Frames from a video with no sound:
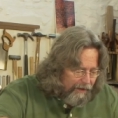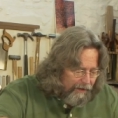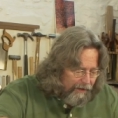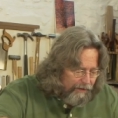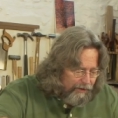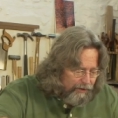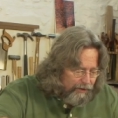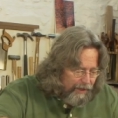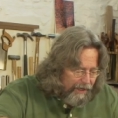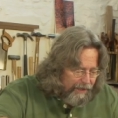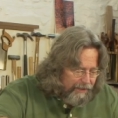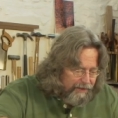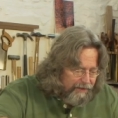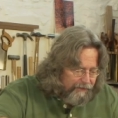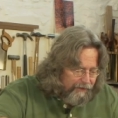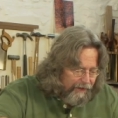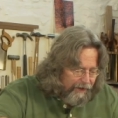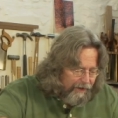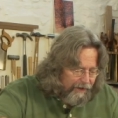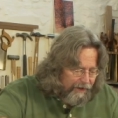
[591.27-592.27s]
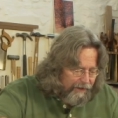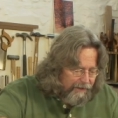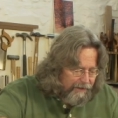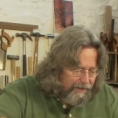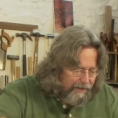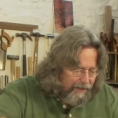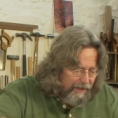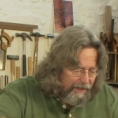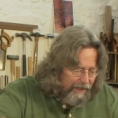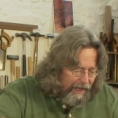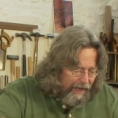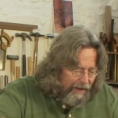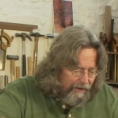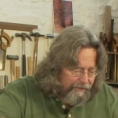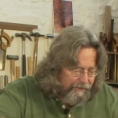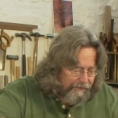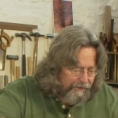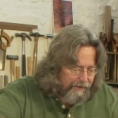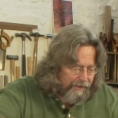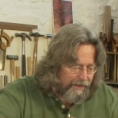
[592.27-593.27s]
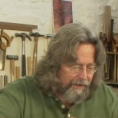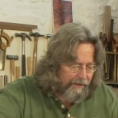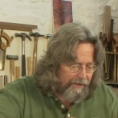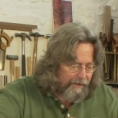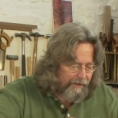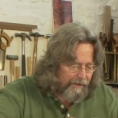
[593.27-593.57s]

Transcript: and transferring to the left.